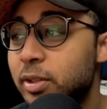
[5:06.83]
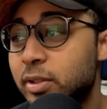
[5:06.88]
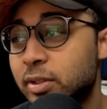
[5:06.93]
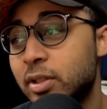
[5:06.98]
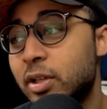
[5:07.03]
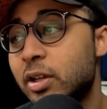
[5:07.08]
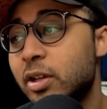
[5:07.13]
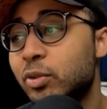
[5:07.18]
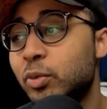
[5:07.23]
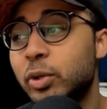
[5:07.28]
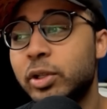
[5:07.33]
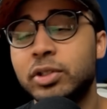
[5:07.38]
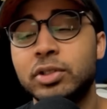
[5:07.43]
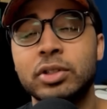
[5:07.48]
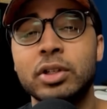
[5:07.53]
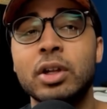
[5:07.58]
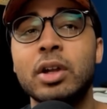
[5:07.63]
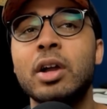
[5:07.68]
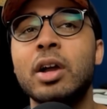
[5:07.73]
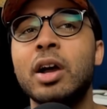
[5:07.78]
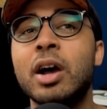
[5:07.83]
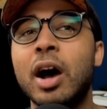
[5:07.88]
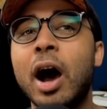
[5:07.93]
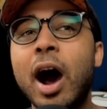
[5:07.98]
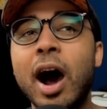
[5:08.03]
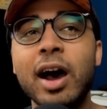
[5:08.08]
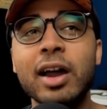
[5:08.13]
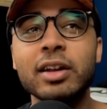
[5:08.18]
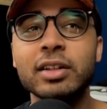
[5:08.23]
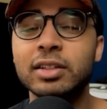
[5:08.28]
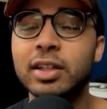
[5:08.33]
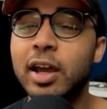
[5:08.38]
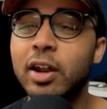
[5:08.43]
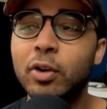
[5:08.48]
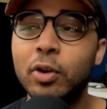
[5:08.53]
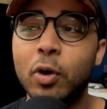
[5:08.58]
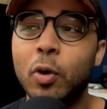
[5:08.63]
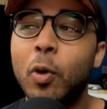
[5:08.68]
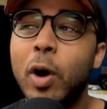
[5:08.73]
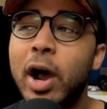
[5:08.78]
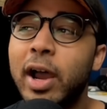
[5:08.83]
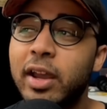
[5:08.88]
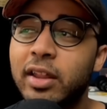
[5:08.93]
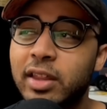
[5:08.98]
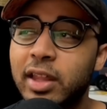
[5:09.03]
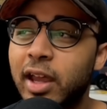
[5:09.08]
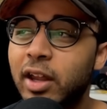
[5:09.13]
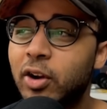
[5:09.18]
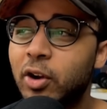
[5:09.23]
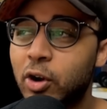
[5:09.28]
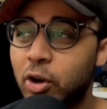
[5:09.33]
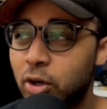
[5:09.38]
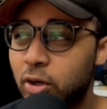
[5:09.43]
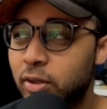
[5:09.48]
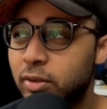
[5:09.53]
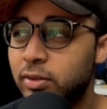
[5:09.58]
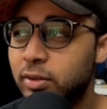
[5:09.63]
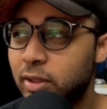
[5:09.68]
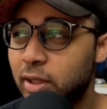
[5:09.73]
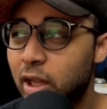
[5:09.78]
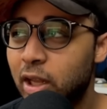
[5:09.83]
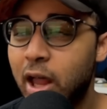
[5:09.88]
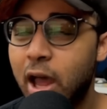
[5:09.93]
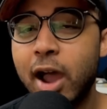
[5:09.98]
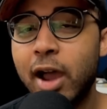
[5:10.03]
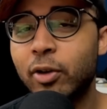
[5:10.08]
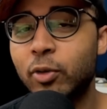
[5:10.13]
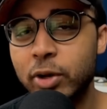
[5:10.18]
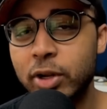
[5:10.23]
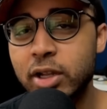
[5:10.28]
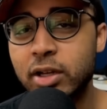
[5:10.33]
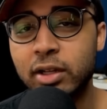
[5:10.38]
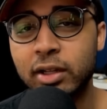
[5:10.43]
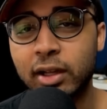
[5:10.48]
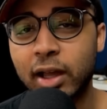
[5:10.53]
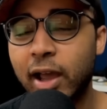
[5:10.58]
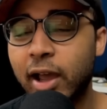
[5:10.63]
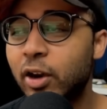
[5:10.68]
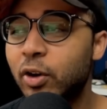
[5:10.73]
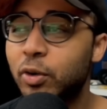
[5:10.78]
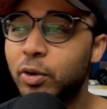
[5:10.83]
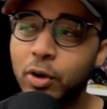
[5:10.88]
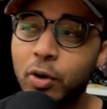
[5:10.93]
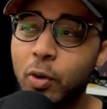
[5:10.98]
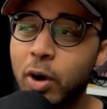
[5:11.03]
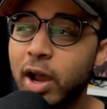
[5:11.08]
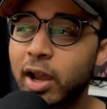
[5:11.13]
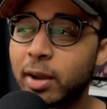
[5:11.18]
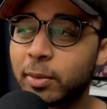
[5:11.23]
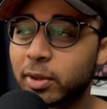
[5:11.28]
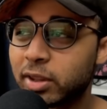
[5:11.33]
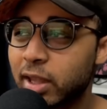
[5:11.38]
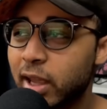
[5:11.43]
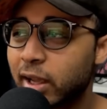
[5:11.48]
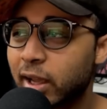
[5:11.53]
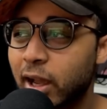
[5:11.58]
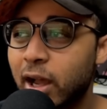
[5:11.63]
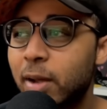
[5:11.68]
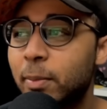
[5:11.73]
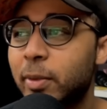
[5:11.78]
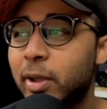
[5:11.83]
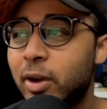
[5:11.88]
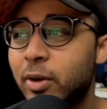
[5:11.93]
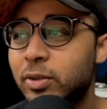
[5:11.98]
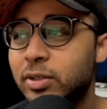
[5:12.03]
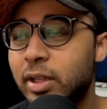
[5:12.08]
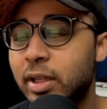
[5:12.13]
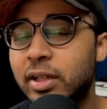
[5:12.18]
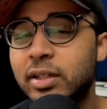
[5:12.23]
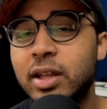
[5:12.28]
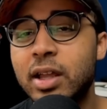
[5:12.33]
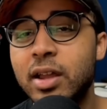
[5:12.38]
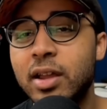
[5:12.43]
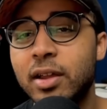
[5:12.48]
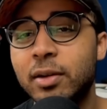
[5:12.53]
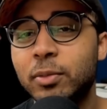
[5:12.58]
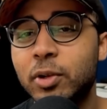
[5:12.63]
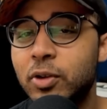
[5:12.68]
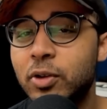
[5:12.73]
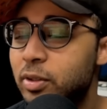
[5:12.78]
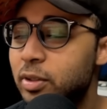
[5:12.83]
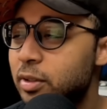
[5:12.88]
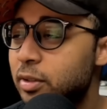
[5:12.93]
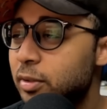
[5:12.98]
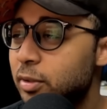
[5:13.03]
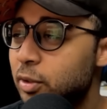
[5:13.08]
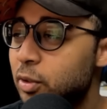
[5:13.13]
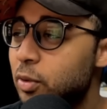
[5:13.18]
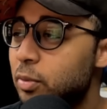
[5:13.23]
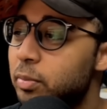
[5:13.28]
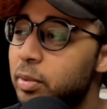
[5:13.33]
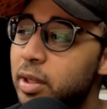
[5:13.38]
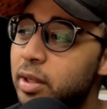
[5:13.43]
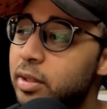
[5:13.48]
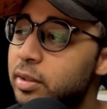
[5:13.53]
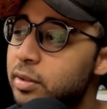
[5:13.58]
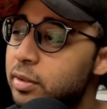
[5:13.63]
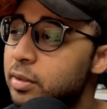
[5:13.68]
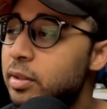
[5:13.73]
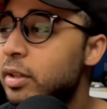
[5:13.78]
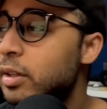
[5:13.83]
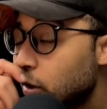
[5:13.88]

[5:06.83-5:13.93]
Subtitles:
son, which, honest, I don't know why that hurt a lot reading. I don't know why, but that got me. I was like, damn, Loki, you a bitch.